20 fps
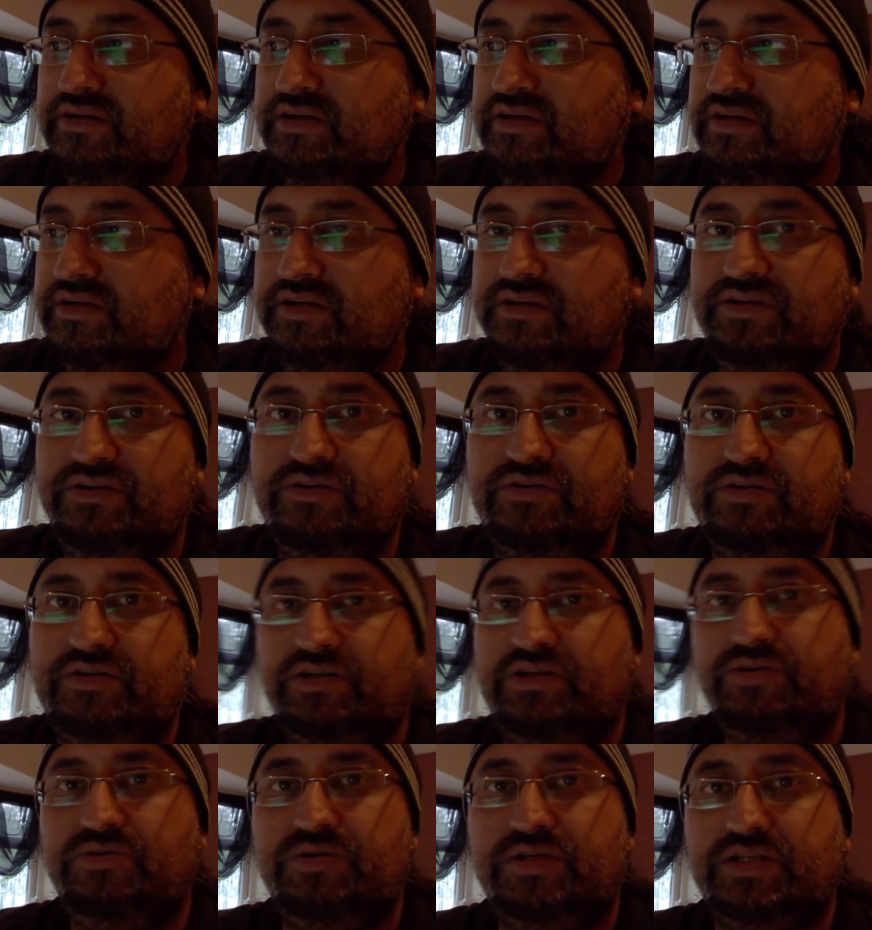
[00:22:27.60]
And then you got
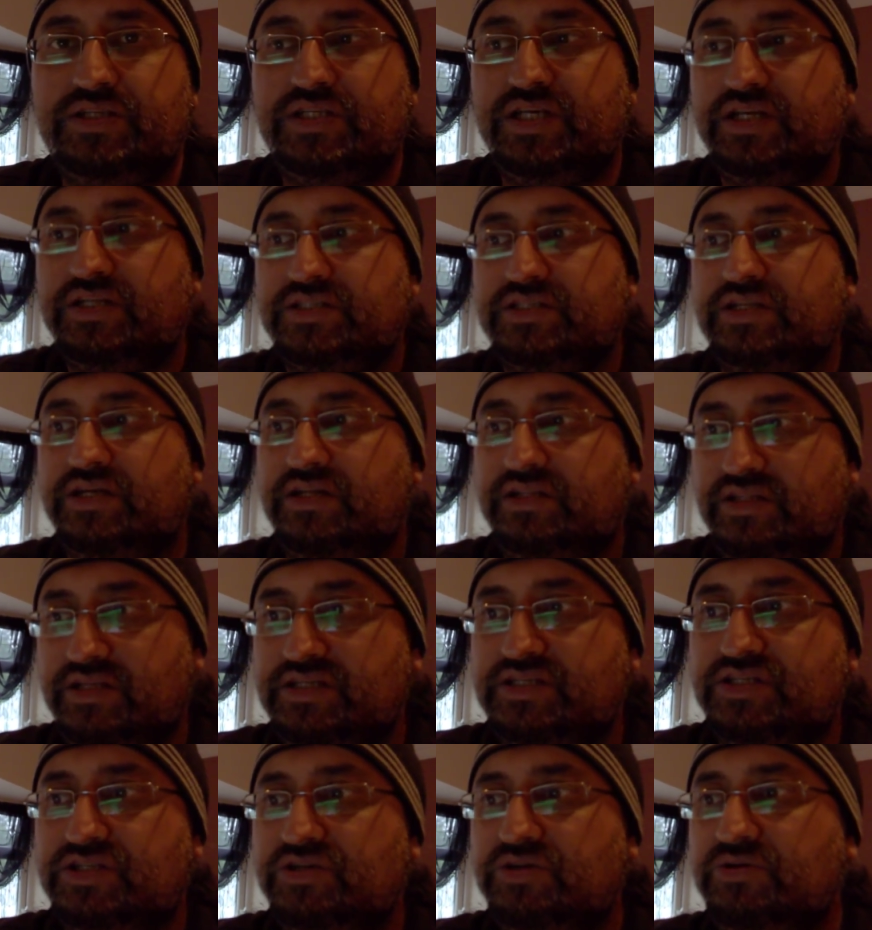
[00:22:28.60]
lunatics like
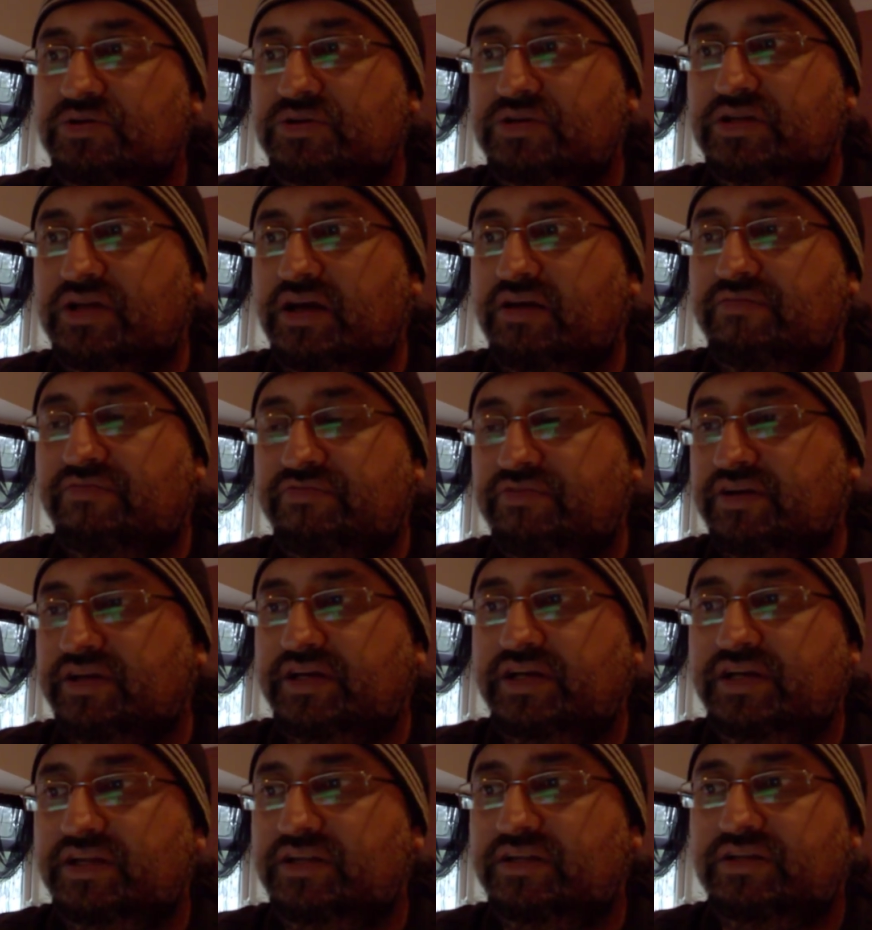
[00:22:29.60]
this dude, like
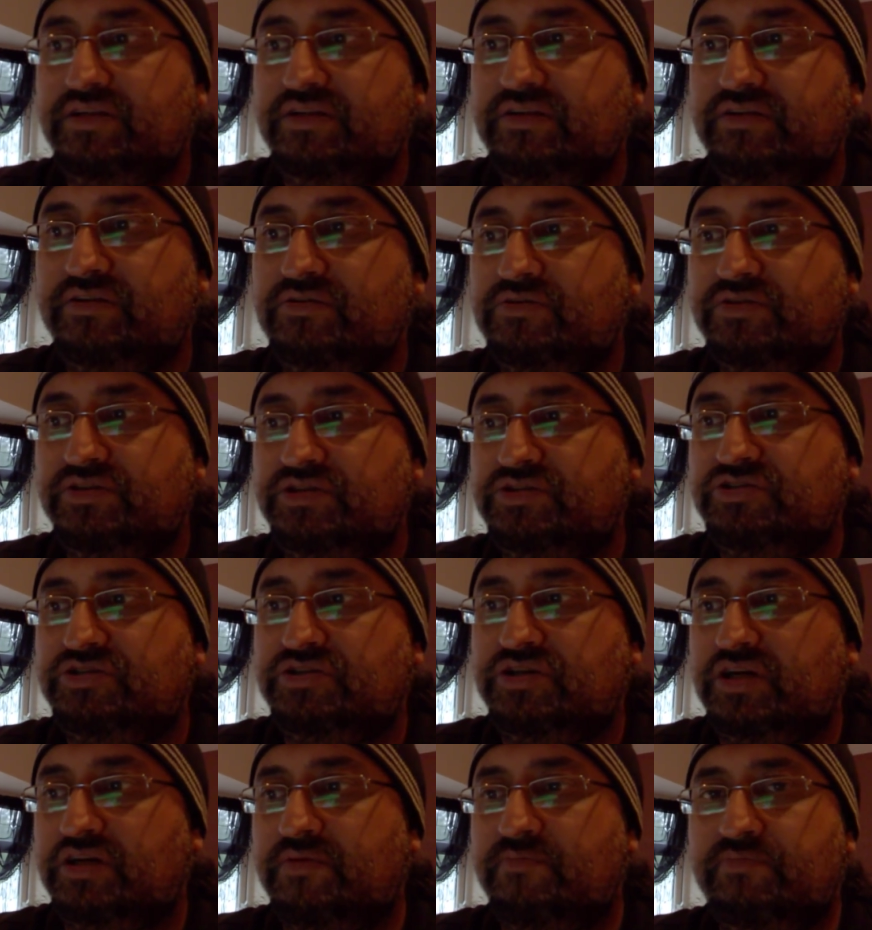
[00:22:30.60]
freaking
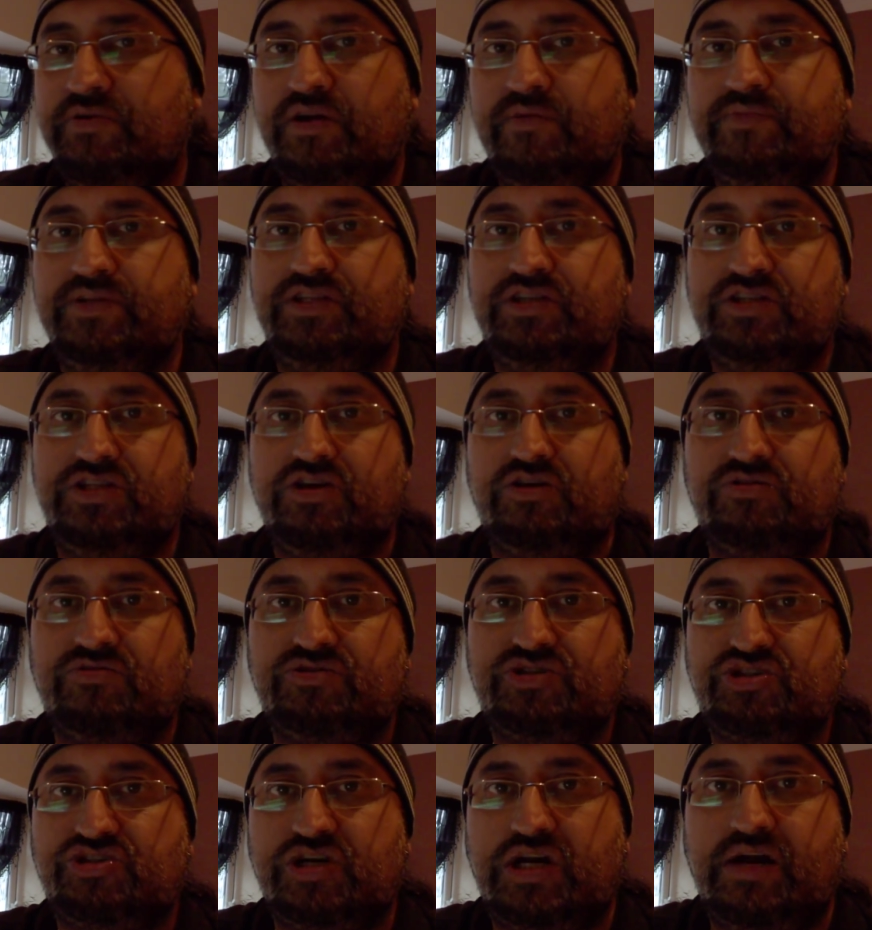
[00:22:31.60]
comparing me to
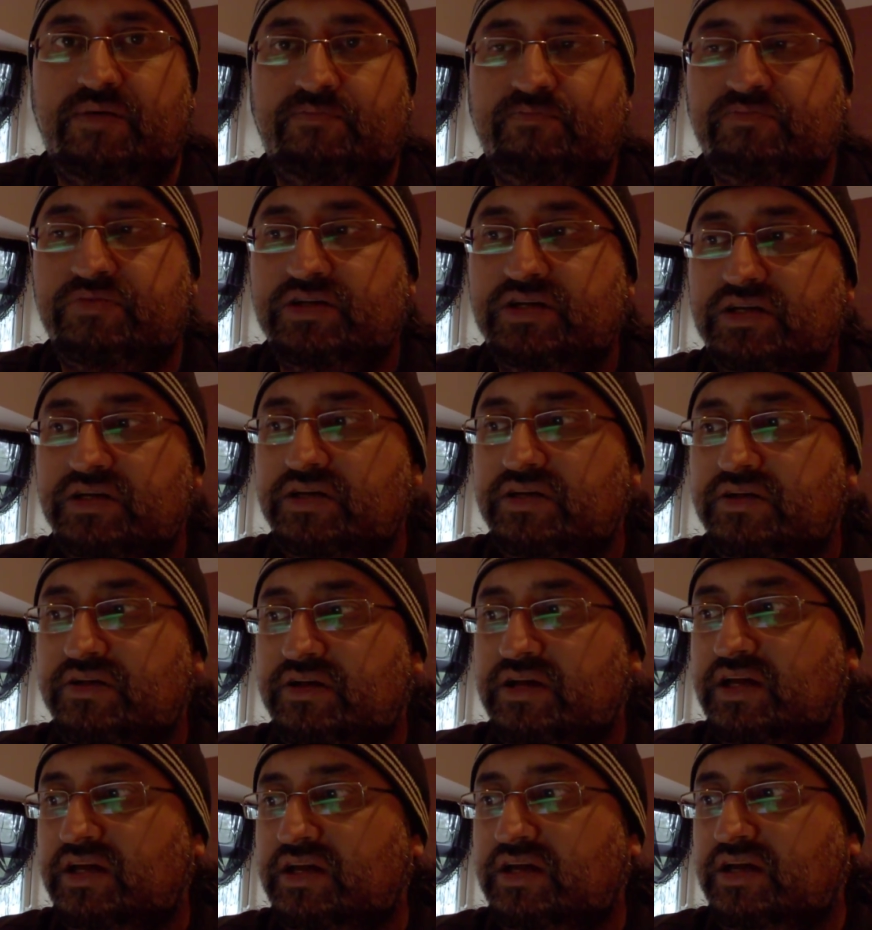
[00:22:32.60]
Donald Trump,
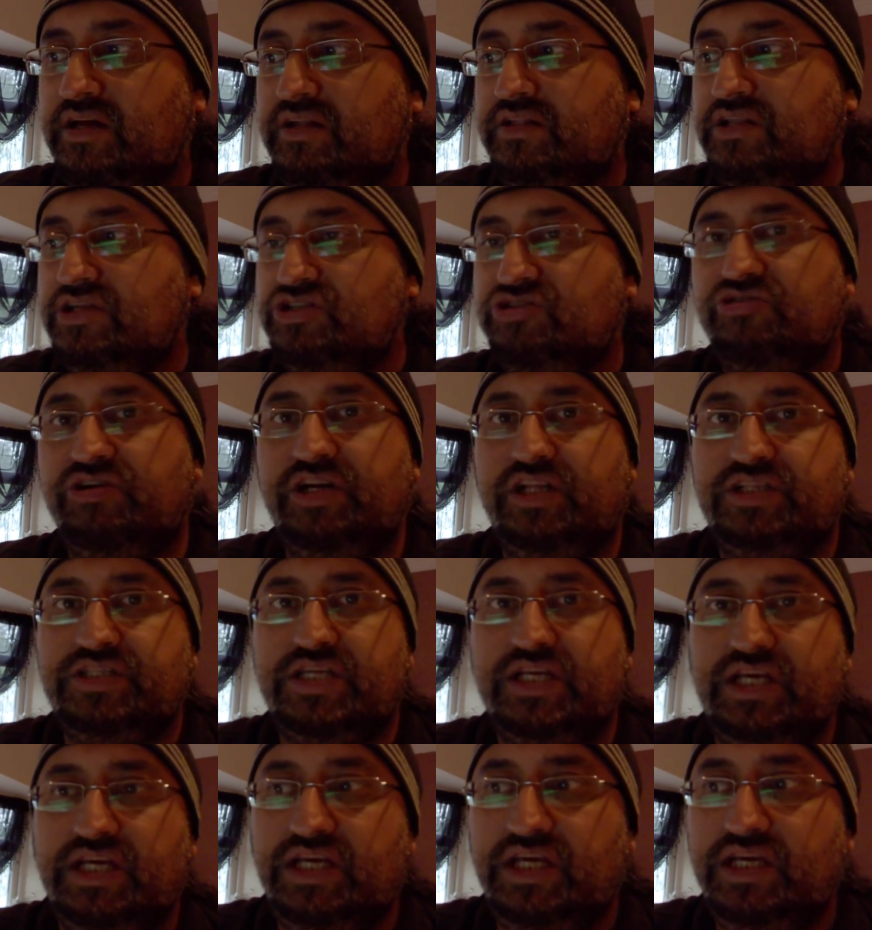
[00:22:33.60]
the
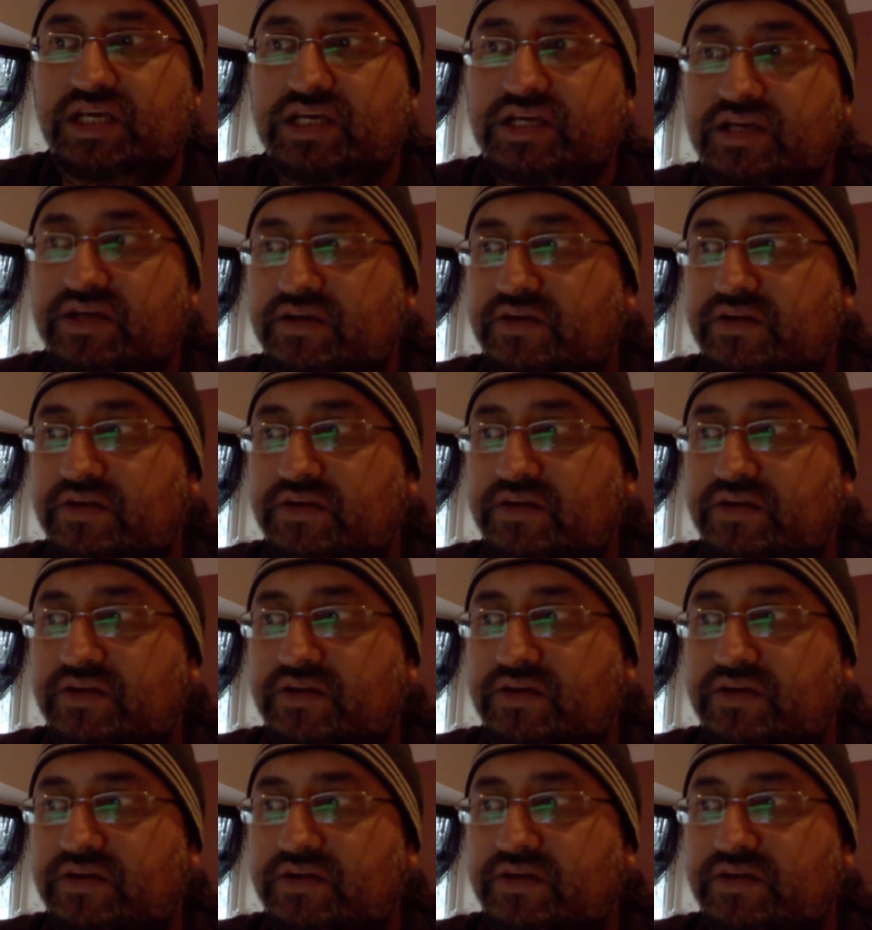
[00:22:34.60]
Trinity,